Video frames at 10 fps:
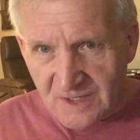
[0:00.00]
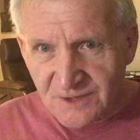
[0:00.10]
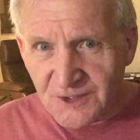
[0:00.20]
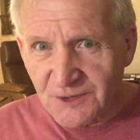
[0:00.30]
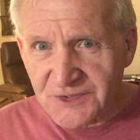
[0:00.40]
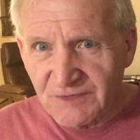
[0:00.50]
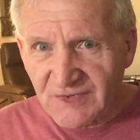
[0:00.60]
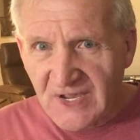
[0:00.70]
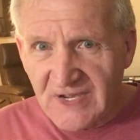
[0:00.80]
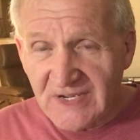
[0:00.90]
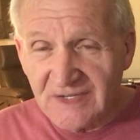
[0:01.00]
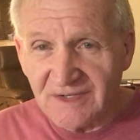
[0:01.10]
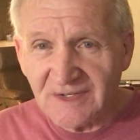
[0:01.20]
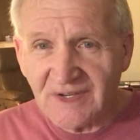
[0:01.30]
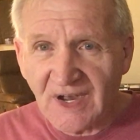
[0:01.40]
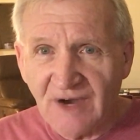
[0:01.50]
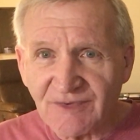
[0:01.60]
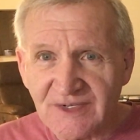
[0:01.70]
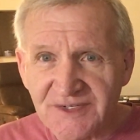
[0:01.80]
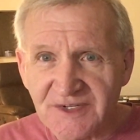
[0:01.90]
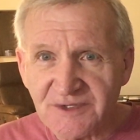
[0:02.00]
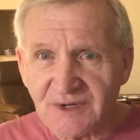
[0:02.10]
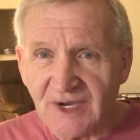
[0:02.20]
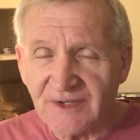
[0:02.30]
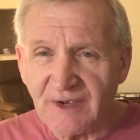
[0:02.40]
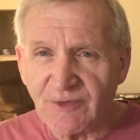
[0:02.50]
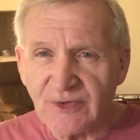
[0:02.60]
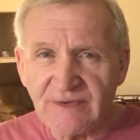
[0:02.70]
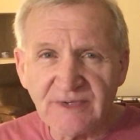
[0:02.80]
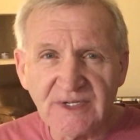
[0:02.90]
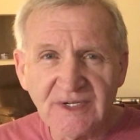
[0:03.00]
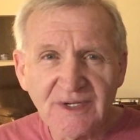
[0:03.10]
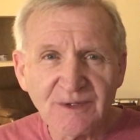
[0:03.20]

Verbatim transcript: Joseph K. in Kafka's The Trial never even